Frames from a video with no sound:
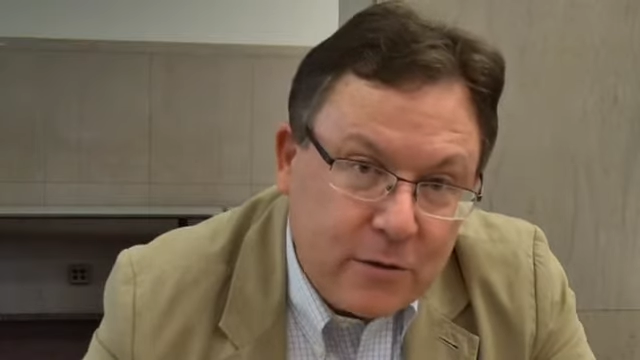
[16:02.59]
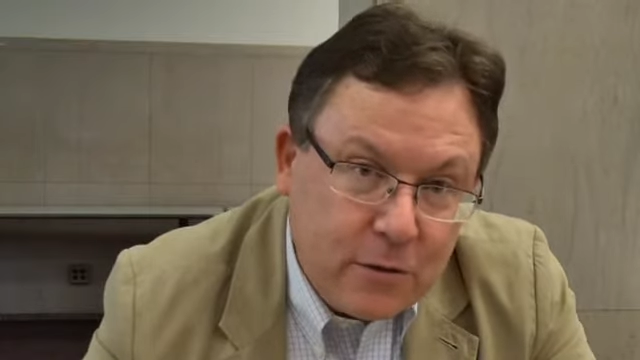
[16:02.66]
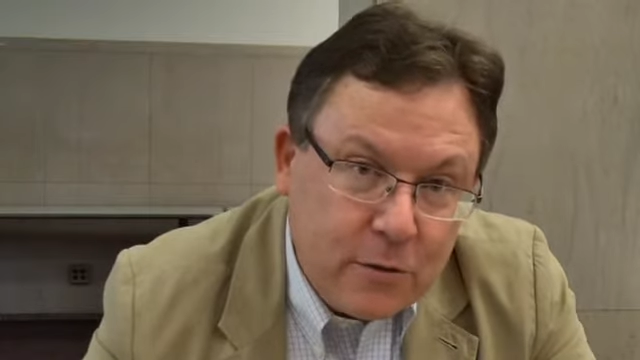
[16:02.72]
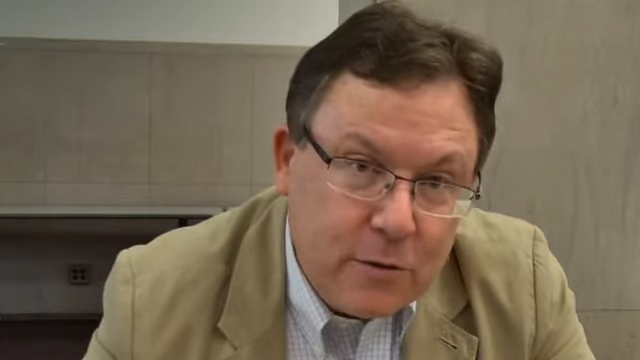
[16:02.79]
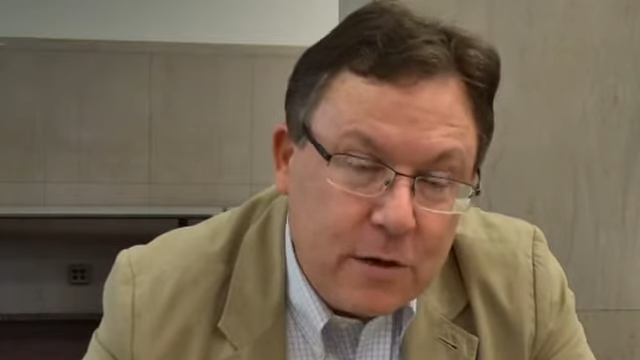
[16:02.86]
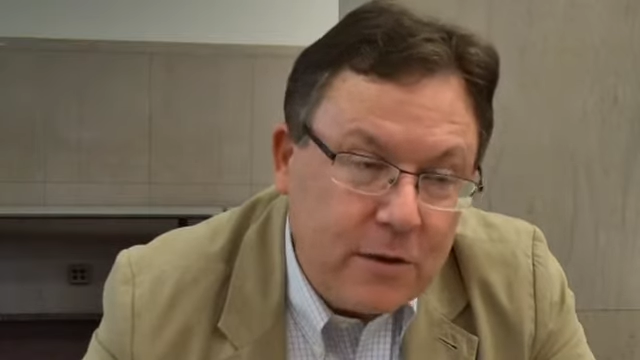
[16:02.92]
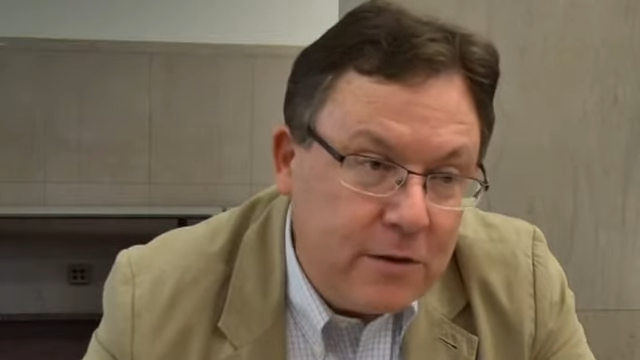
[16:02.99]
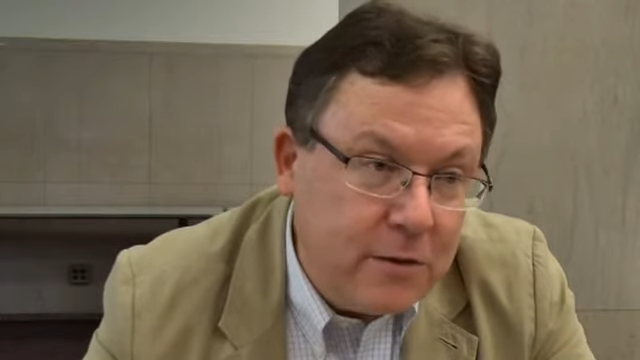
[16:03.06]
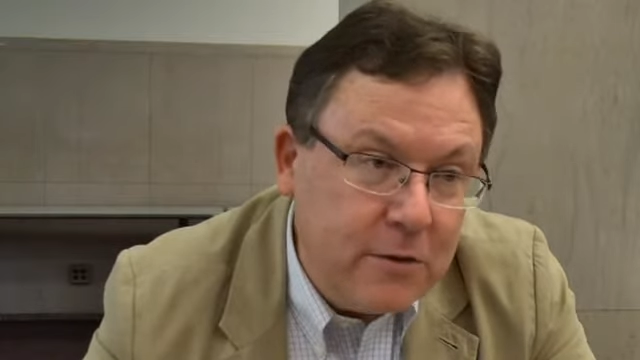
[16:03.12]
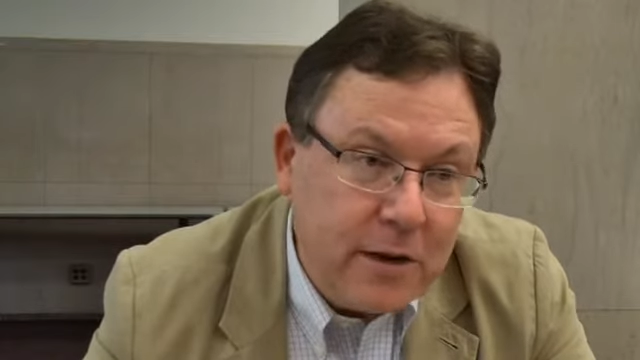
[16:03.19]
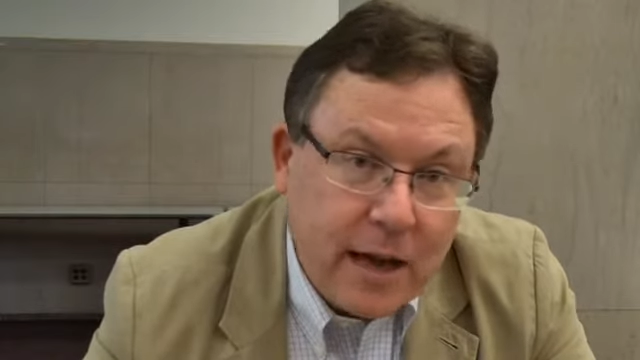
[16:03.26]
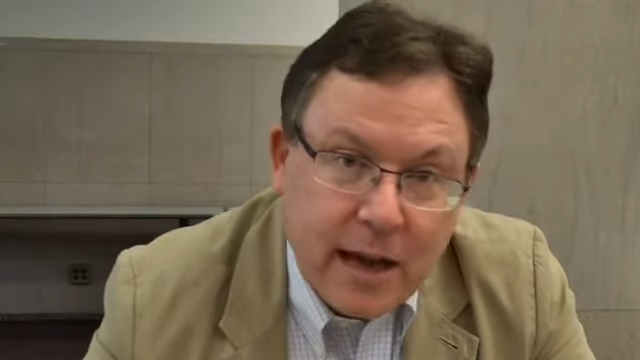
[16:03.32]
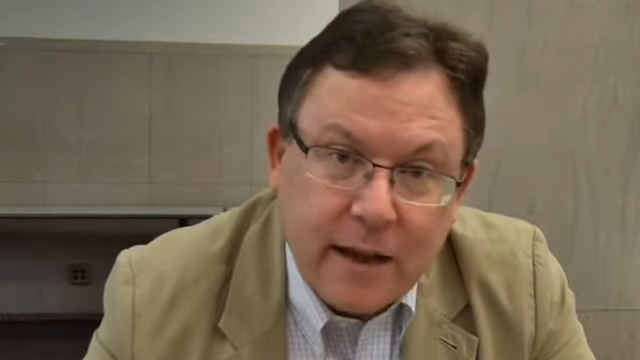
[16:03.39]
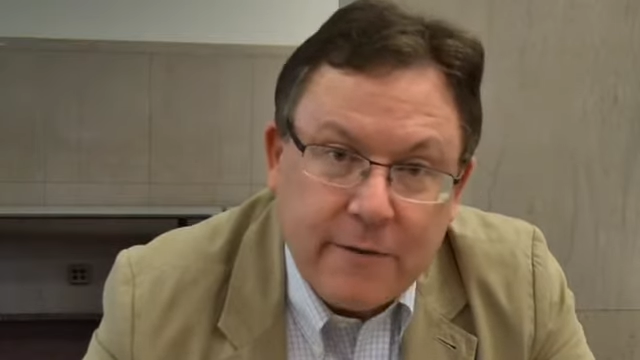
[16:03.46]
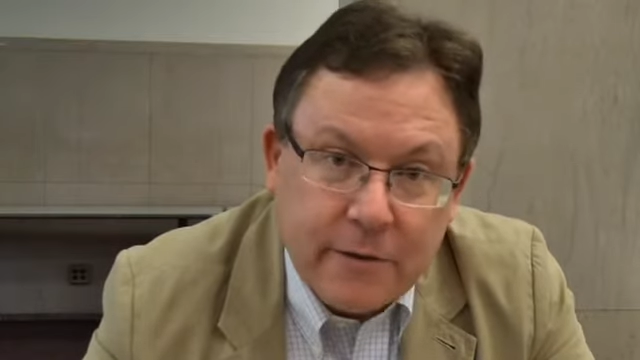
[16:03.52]
2 to
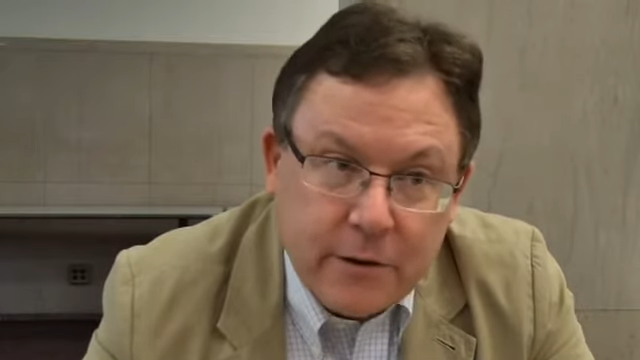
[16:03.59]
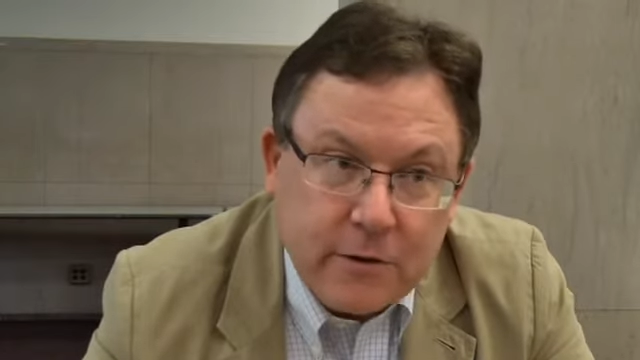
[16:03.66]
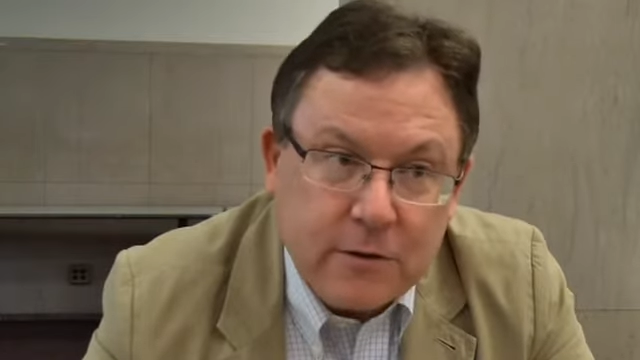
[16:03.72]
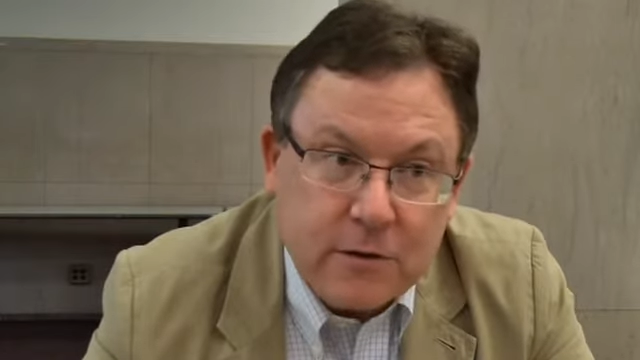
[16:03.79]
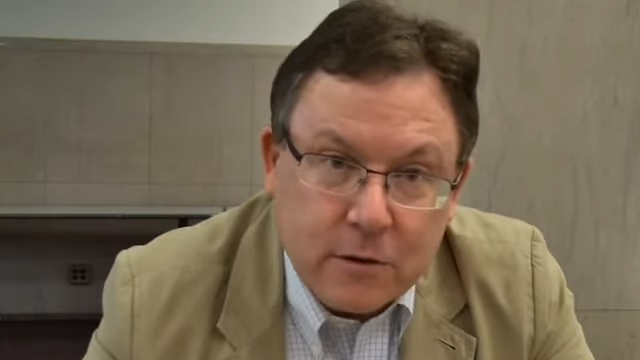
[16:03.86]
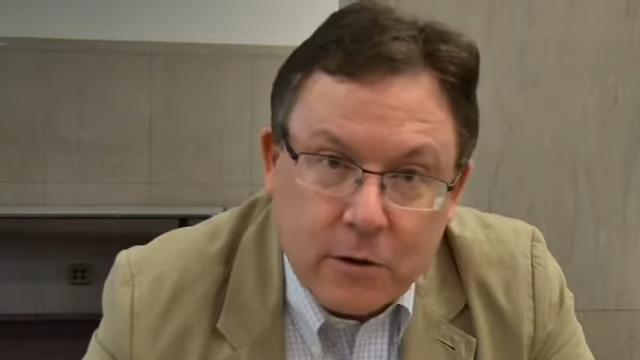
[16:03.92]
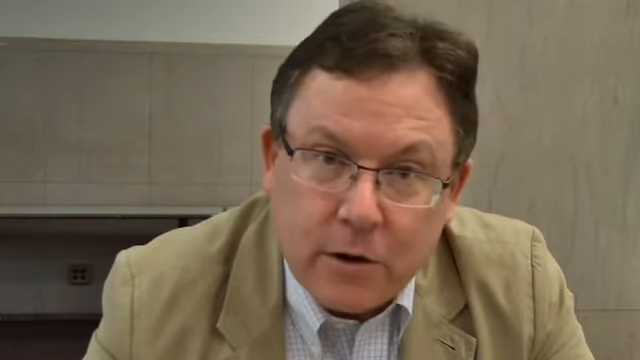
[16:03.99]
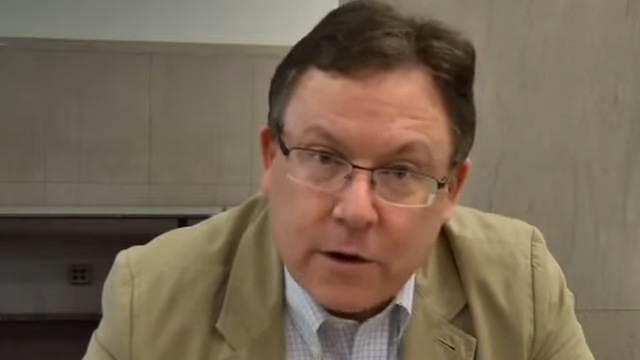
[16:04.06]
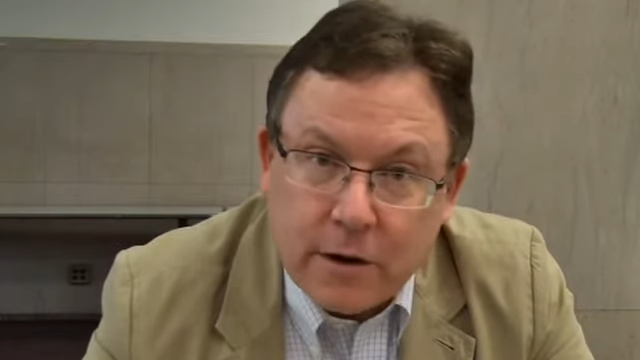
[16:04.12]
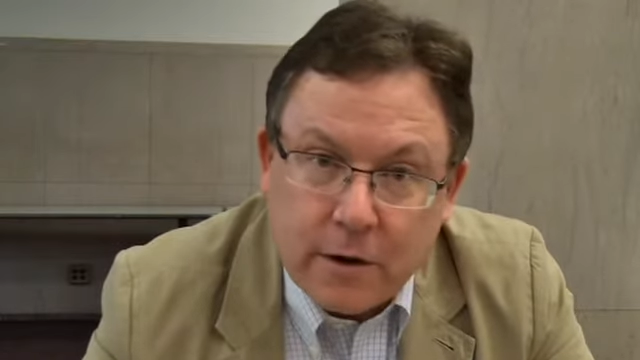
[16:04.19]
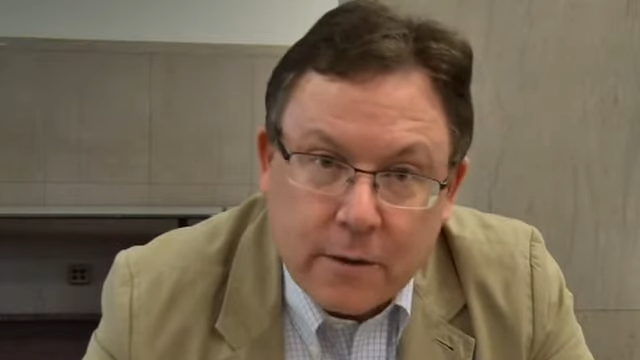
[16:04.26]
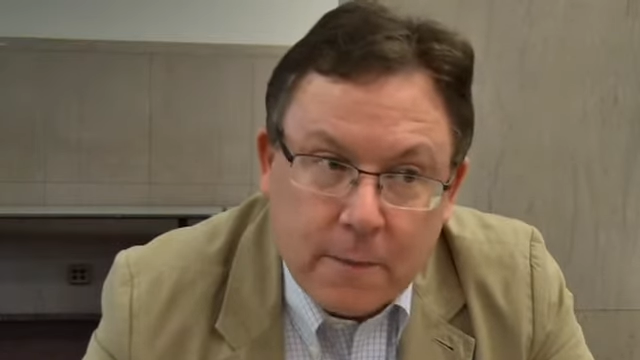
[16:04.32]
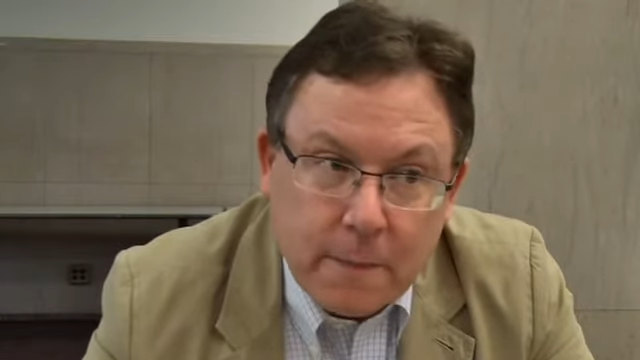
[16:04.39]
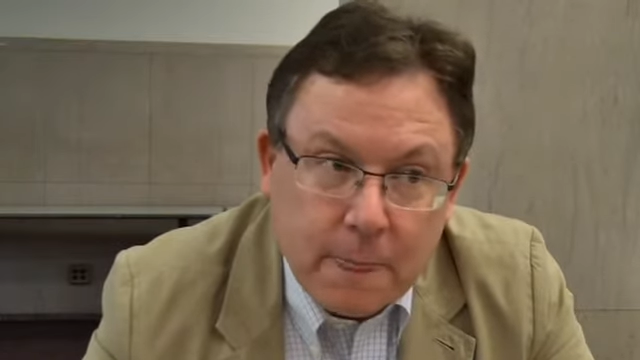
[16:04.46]
2.5 years longer.